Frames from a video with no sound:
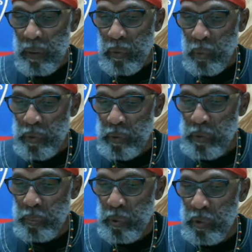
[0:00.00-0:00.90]
which was
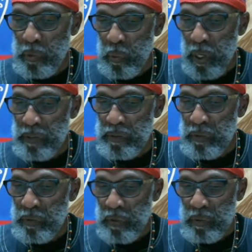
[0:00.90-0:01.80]
upon the waters of
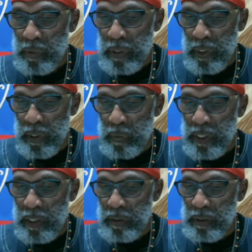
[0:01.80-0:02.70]
the river, when
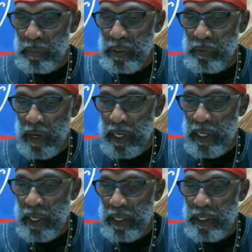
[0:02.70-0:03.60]
he held up his right
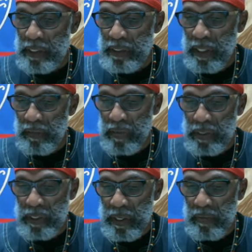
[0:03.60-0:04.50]
hand and his left
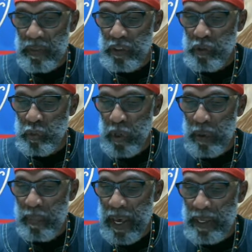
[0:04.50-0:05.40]
unto heaven and swear
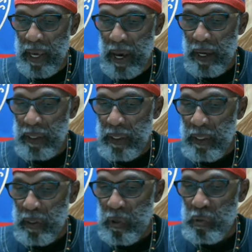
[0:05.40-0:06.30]
by Yah,
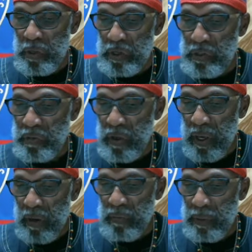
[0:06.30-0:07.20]
who lives
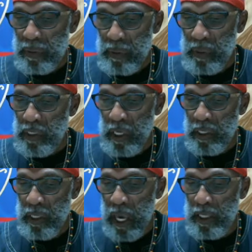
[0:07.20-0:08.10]
forever,
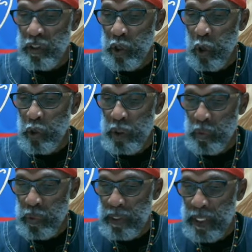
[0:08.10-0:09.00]
and Yah is the only
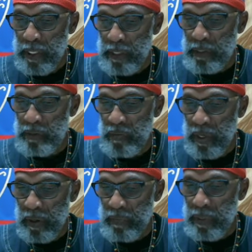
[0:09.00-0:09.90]
one that lives
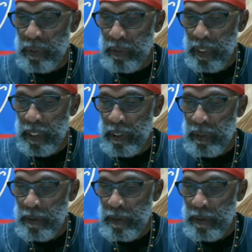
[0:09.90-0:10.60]
forever, right?